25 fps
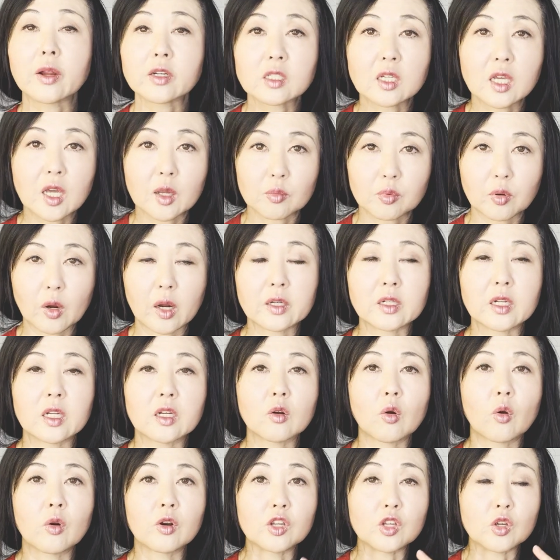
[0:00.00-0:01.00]
to get pregnant
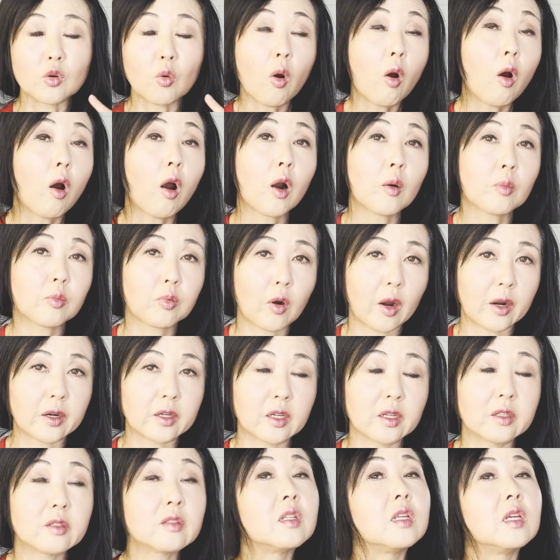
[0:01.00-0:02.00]
or you are
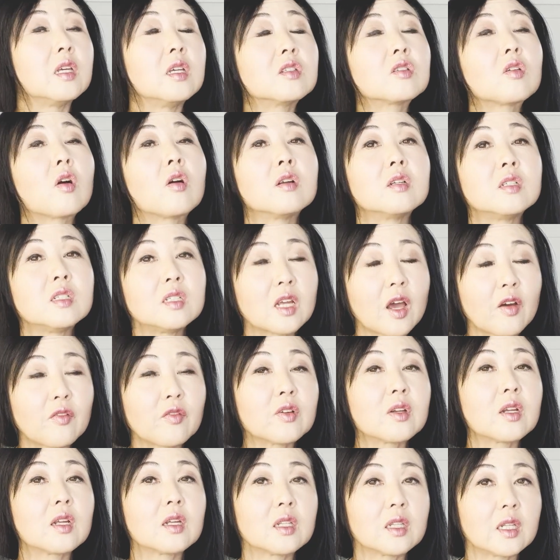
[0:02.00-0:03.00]
pregnant, these are
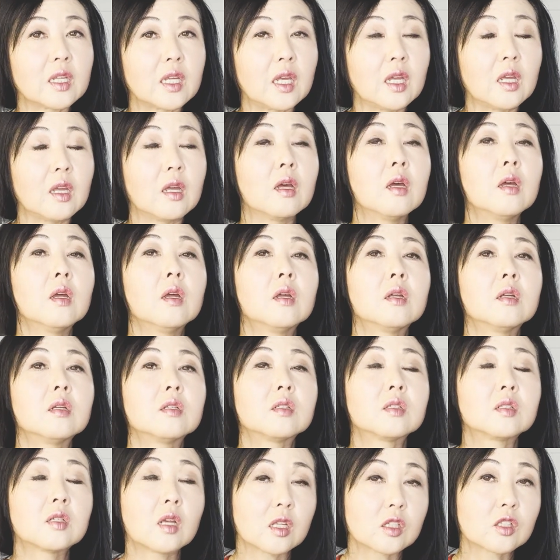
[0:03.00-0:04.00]
definitely
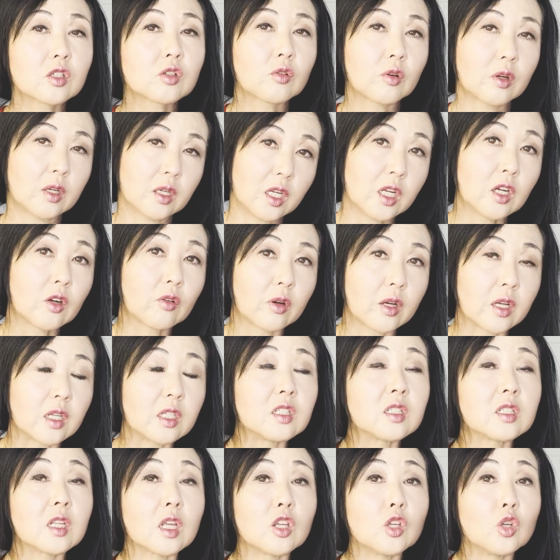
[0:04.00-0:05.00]
sunscreen
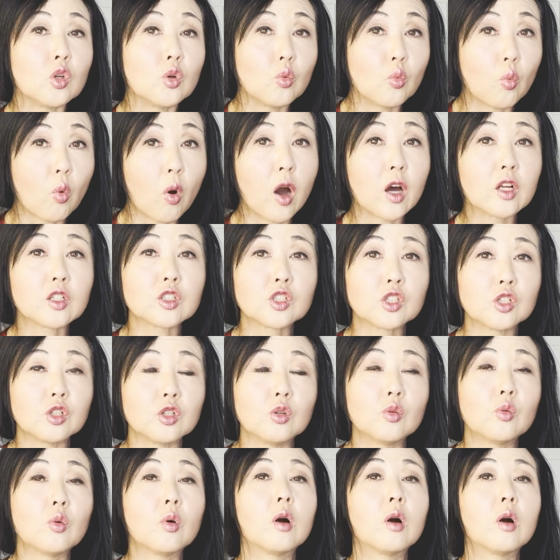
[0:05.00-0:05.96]
ingredients that you want to